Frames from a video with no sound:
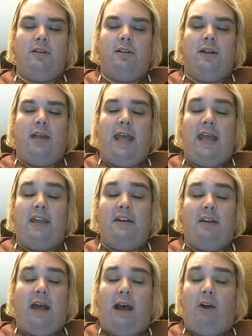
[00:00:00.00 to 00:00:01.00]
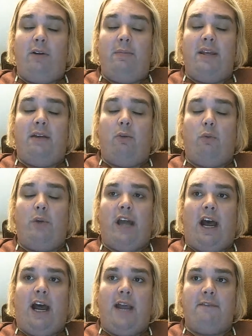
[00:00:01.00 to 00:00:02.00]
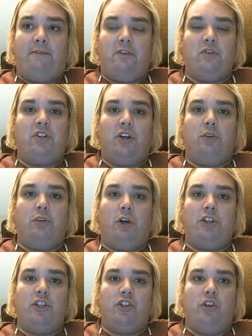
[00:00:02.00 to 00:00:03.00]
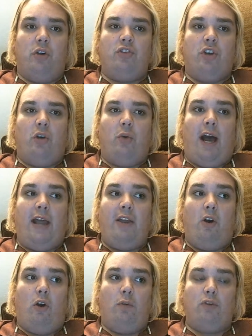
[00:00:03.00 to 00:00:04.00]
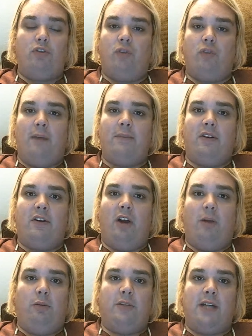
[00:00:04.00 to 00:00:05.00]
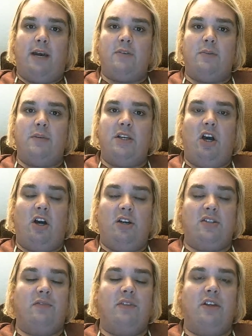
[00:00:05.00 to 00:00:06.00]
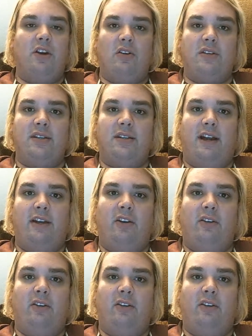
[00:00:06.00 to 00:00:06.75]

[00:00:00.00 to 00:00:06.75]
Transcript: And I'll admit, when I first started watching JoJo, I almost dropped it a couple times because of the art style.